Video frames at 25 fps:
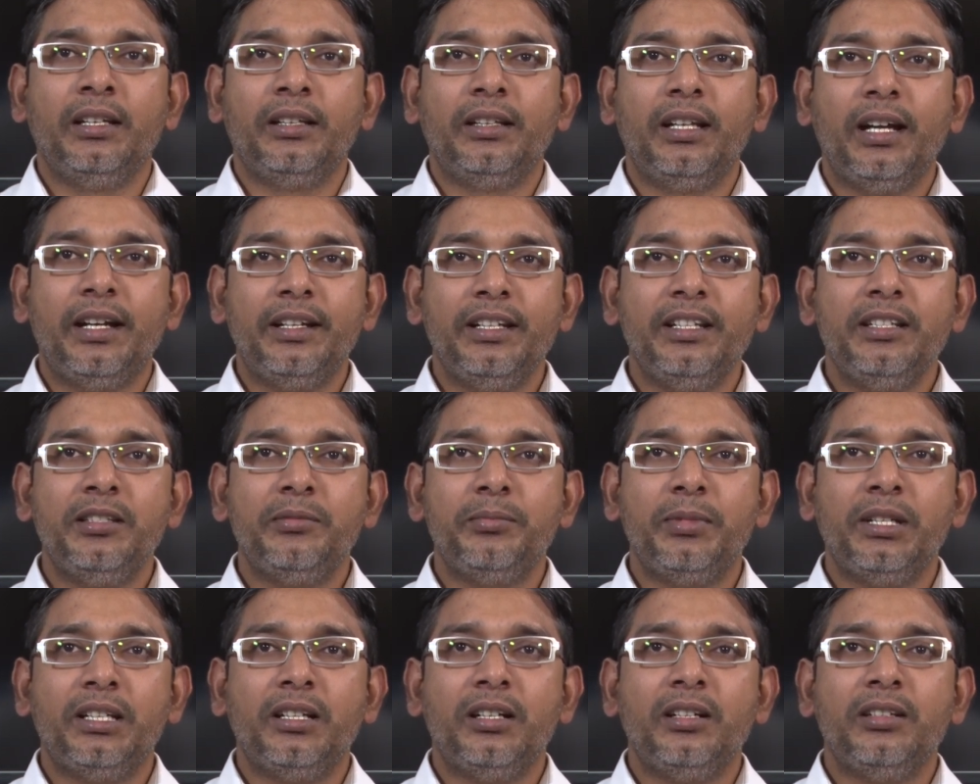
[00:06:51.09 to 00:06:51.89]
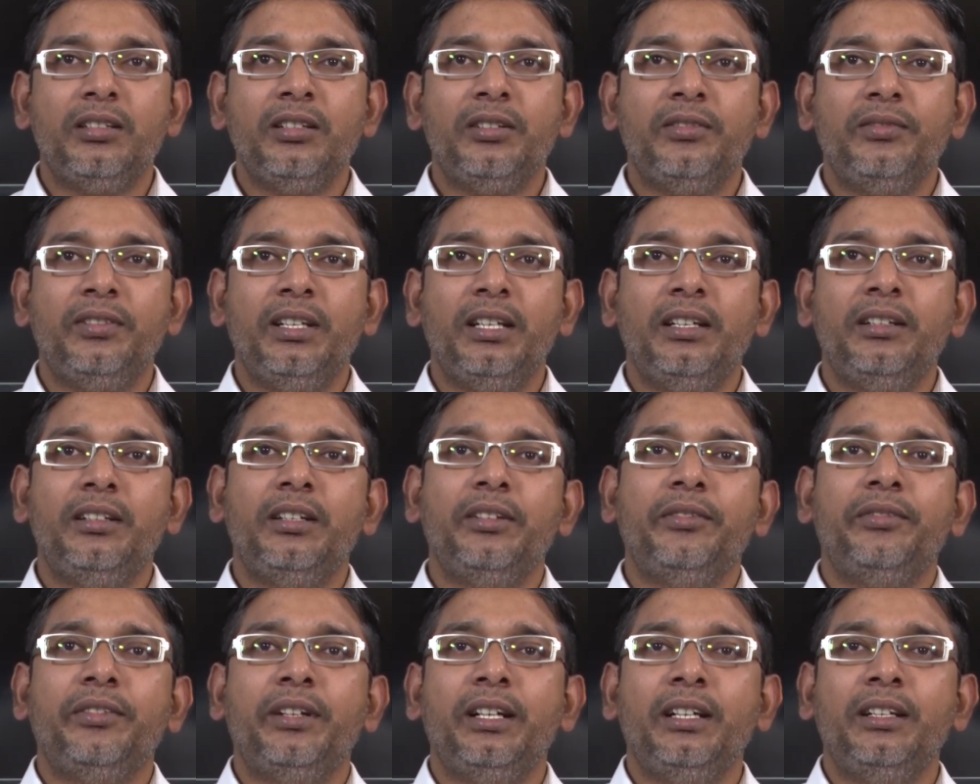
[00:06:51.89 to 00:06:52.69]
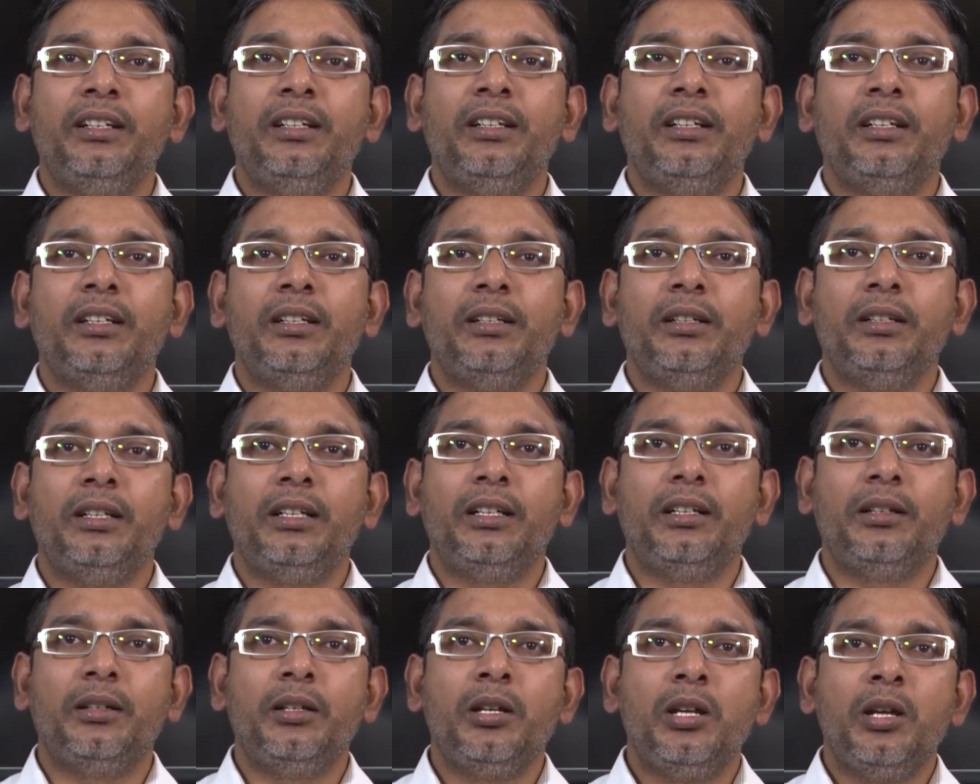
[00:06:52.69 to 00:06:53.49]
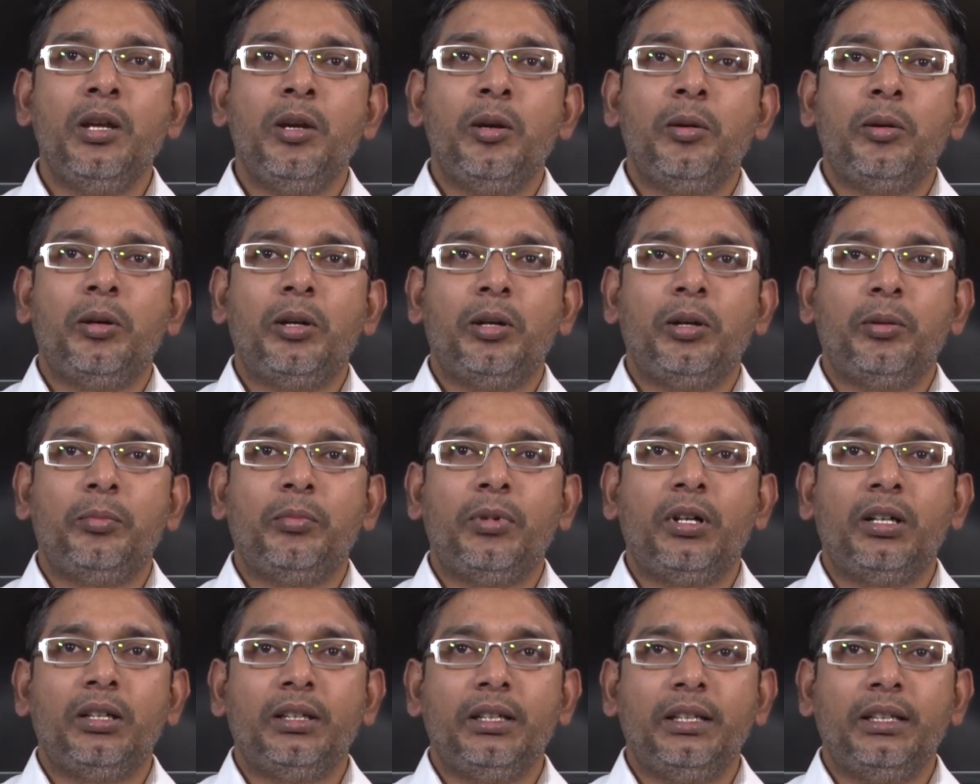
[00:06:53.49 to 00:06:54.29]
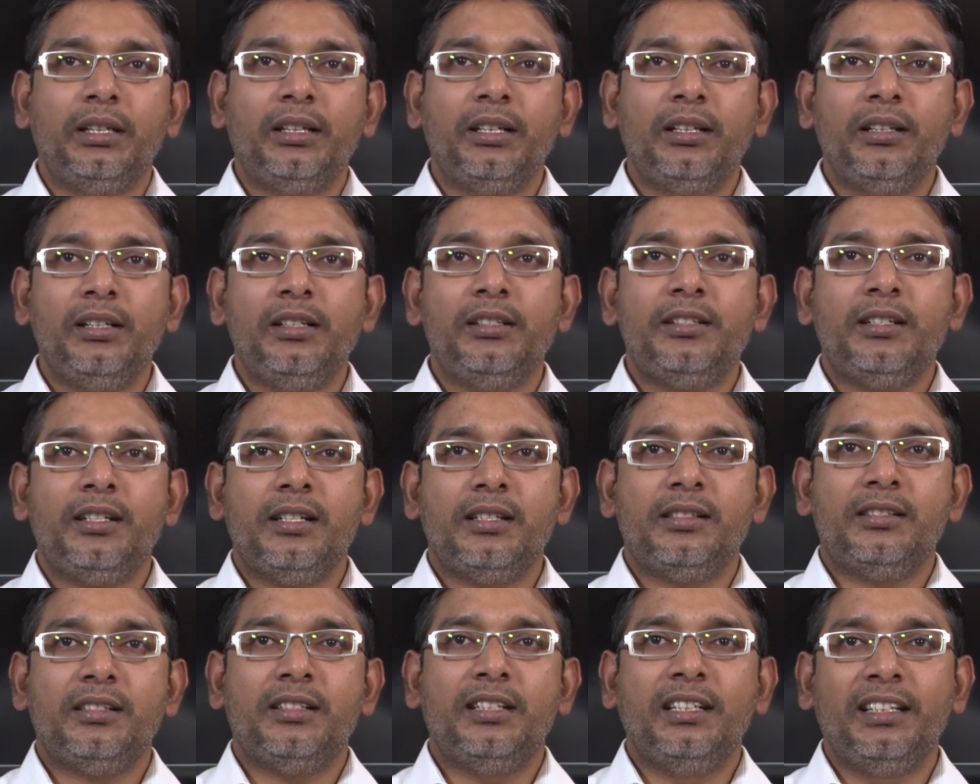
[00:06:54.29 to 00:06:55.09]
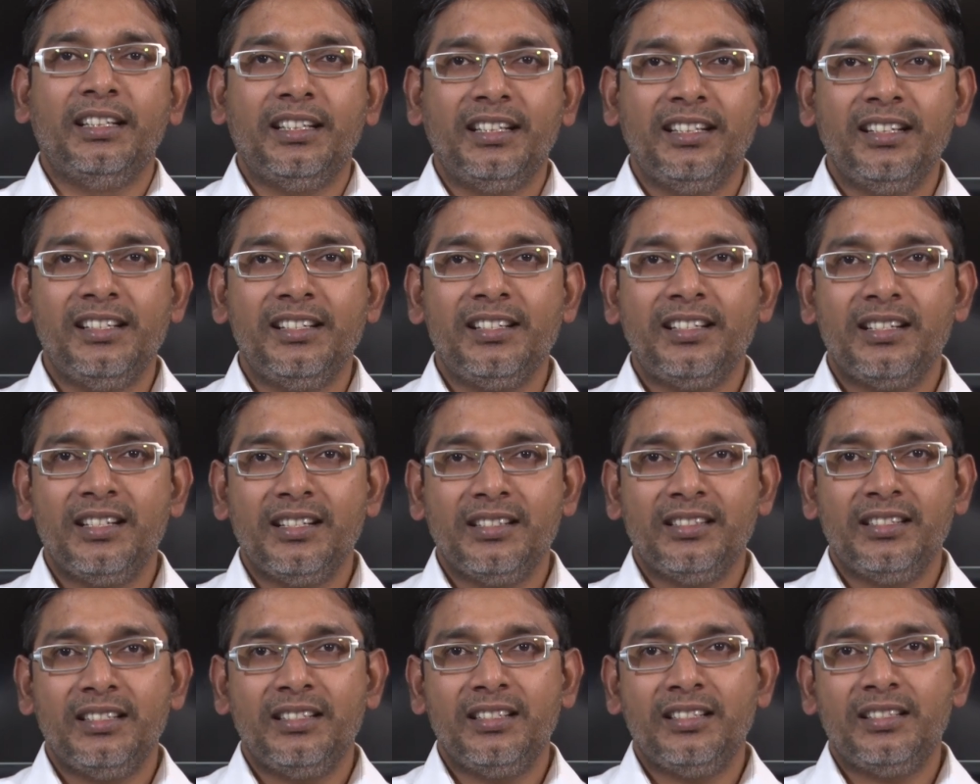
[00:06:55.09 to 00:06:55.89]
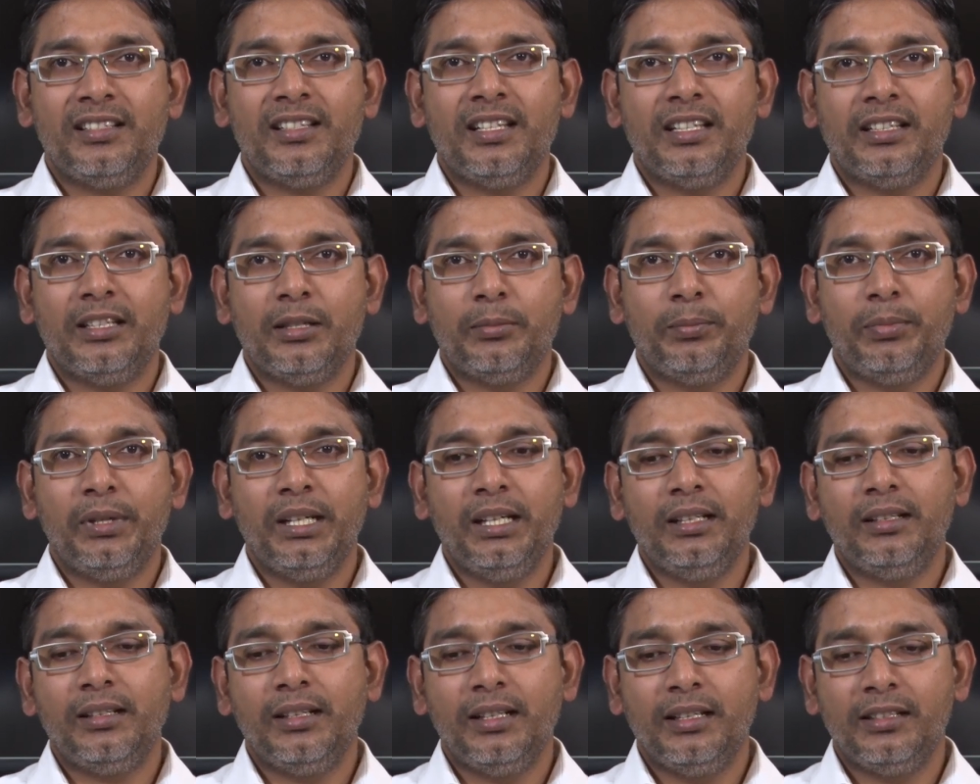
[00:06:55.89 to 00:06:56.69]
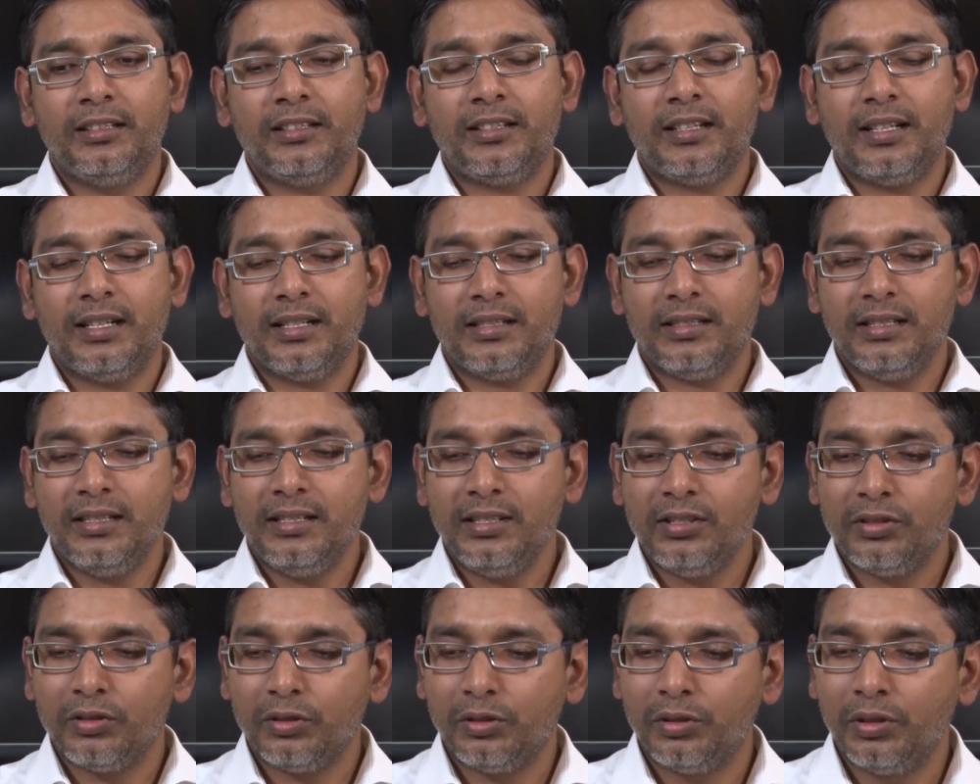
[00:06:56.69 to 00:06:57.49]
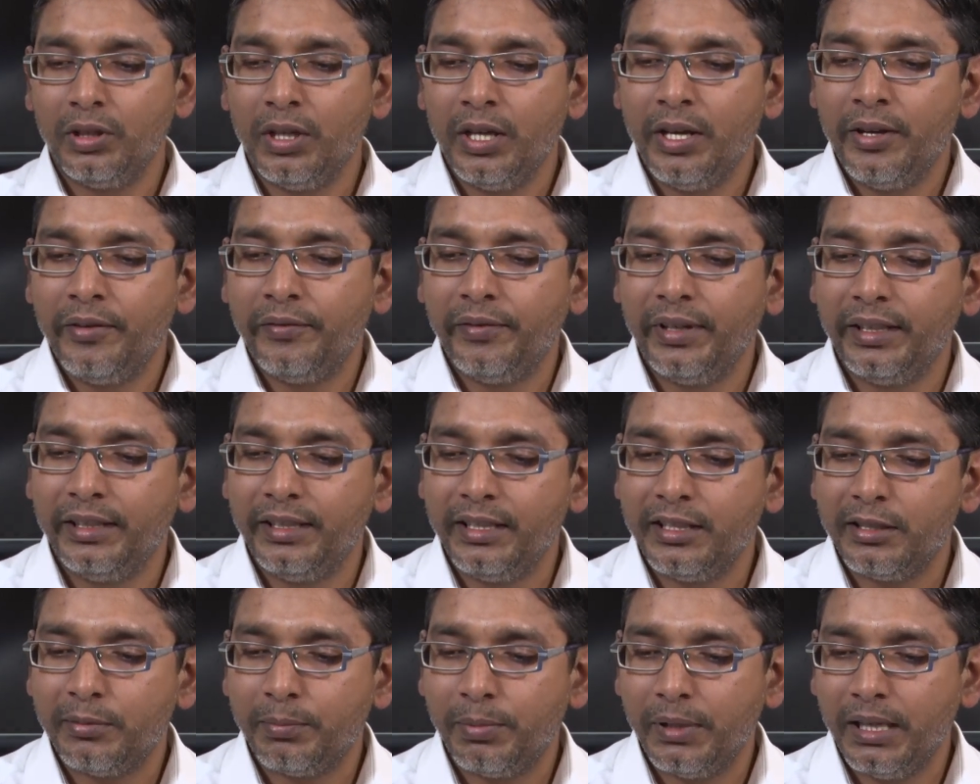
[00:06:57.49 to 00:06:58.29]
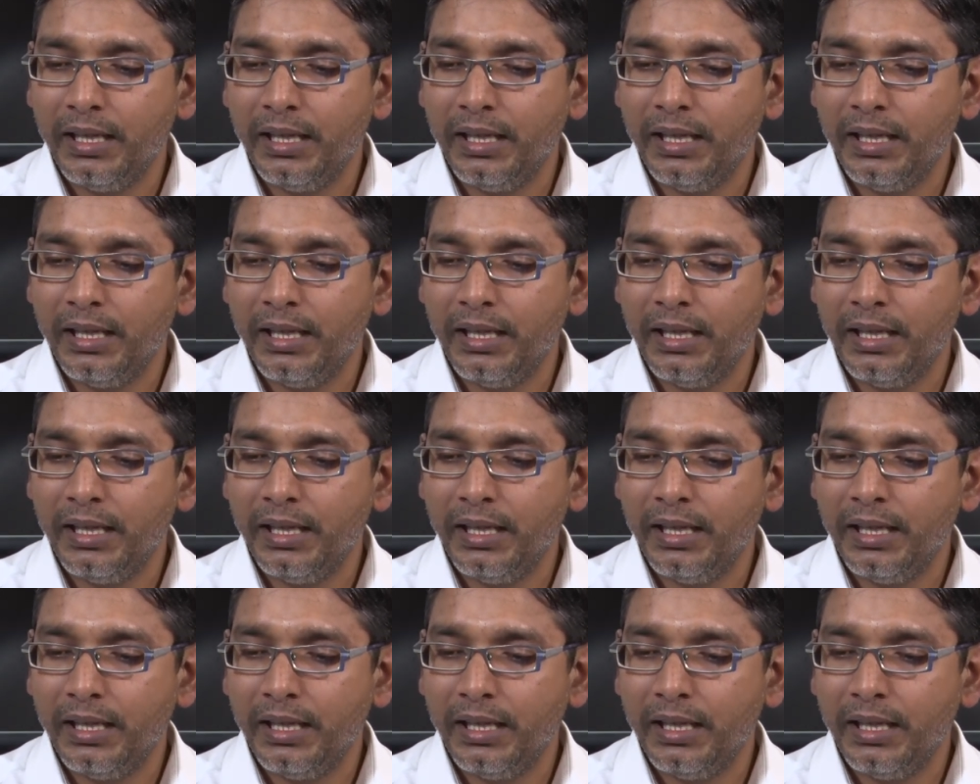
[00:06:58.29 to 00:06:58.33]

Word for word: That is because of their different uh, um, internal structure. Internal structure is like a plate-like structure. So, when this